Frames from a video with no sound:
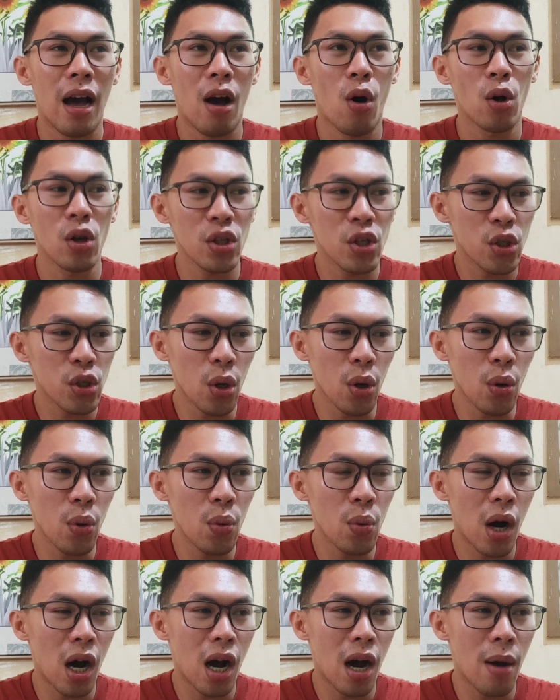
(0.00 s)

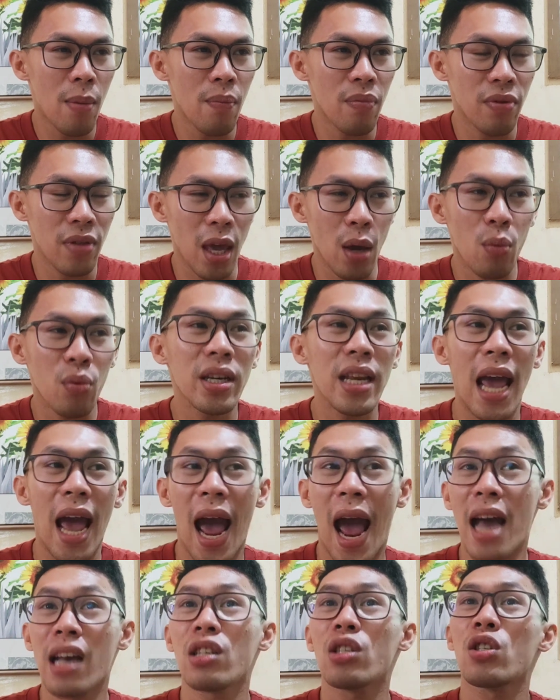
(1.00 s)
also they would
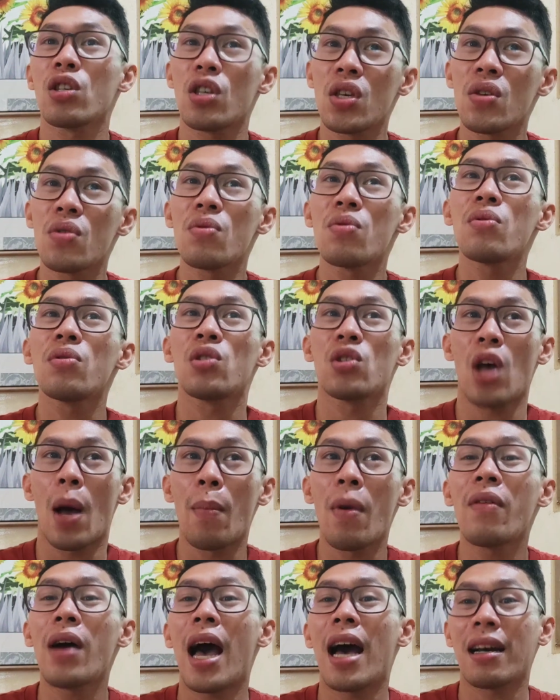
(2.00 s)
ask you
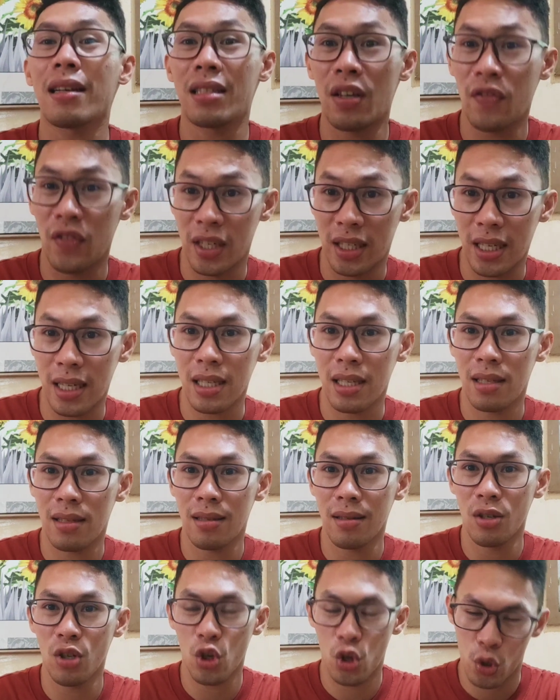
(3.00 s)
some of
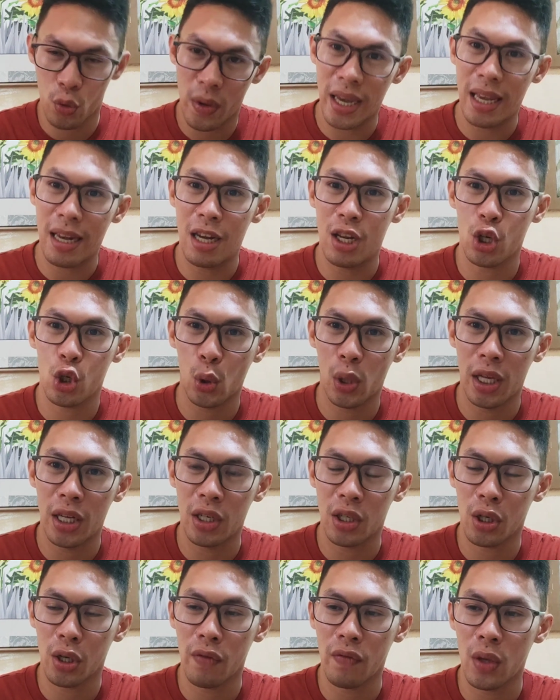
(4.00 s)
activities during initial
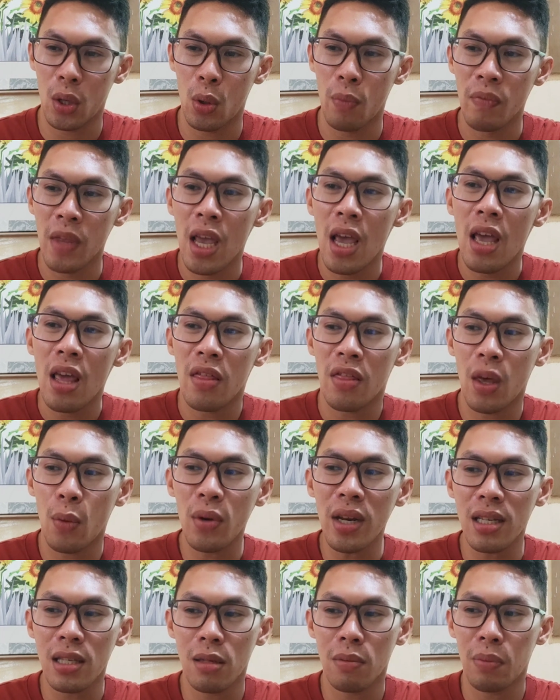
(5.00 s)
interview. They
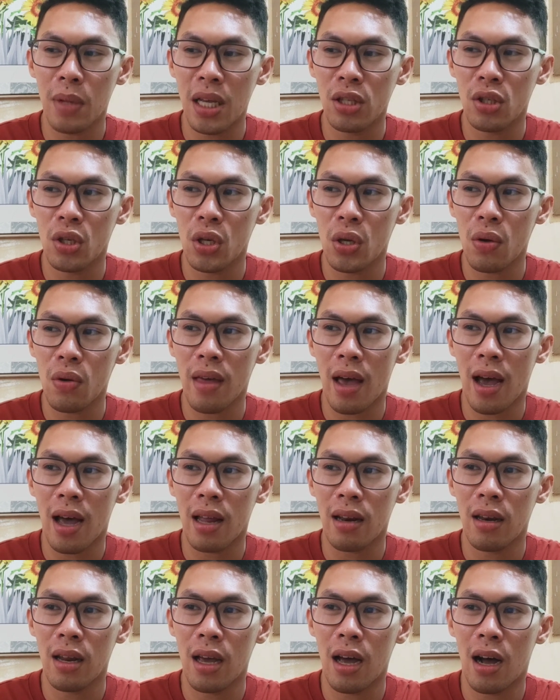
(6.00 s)
would explain to you
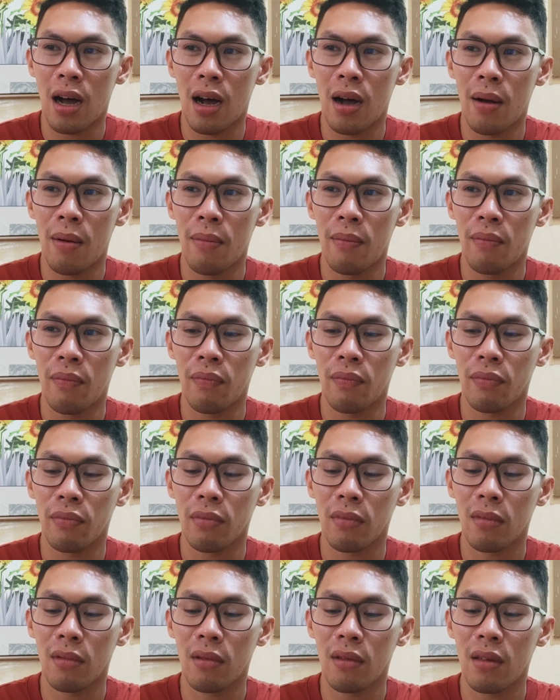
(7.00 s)
that
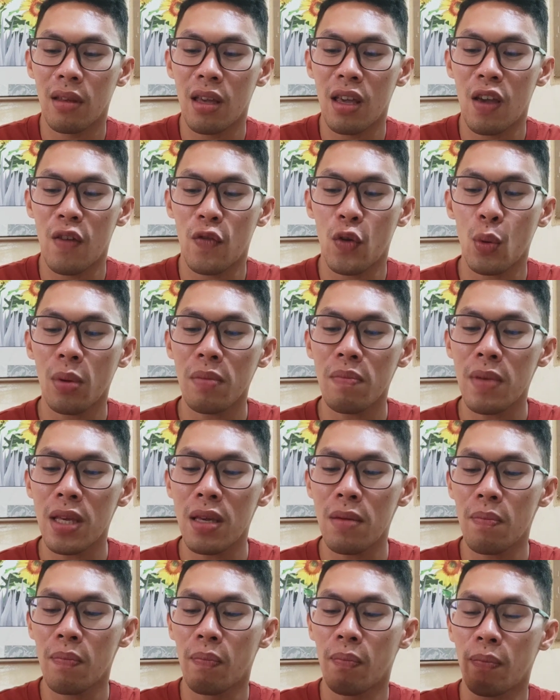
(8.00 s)
if you will
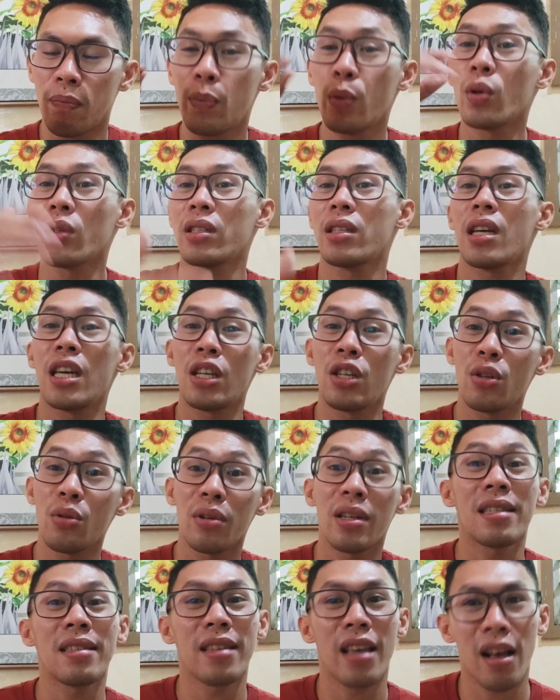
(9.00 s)
be put into
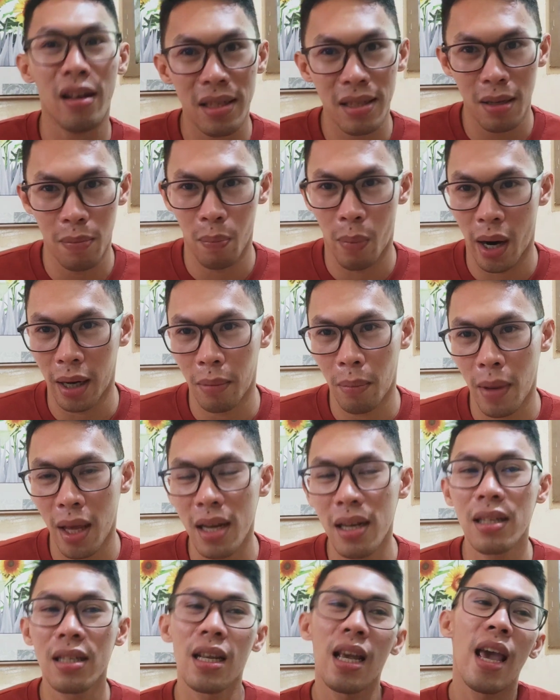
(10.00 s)
the sales
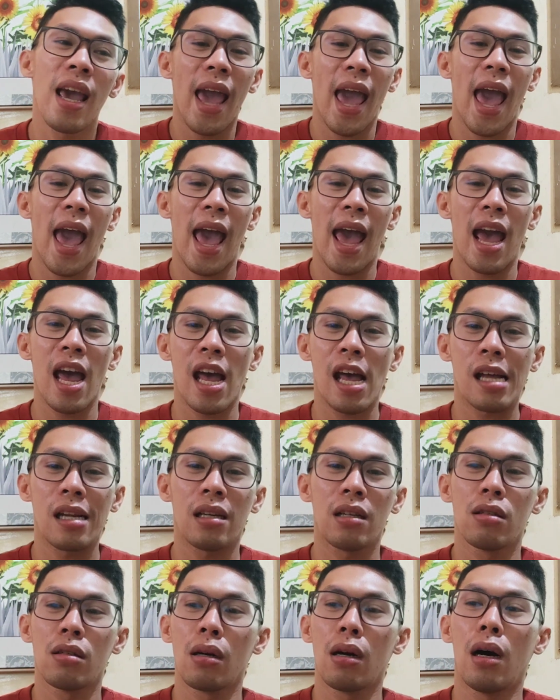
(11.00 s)
department,
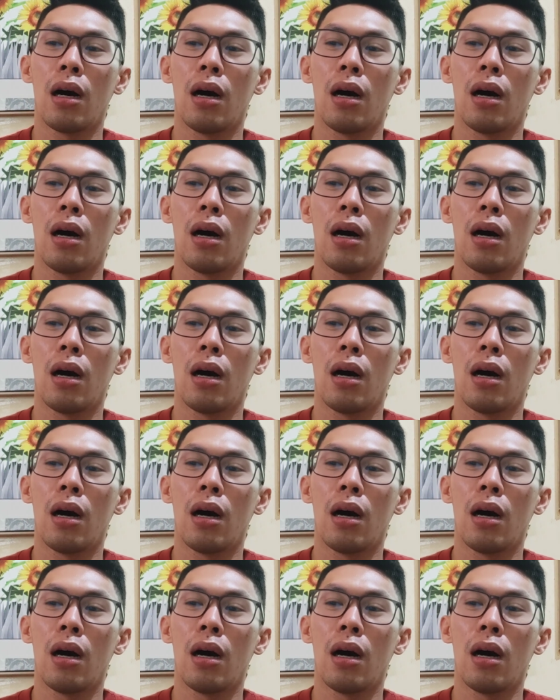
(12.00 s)
and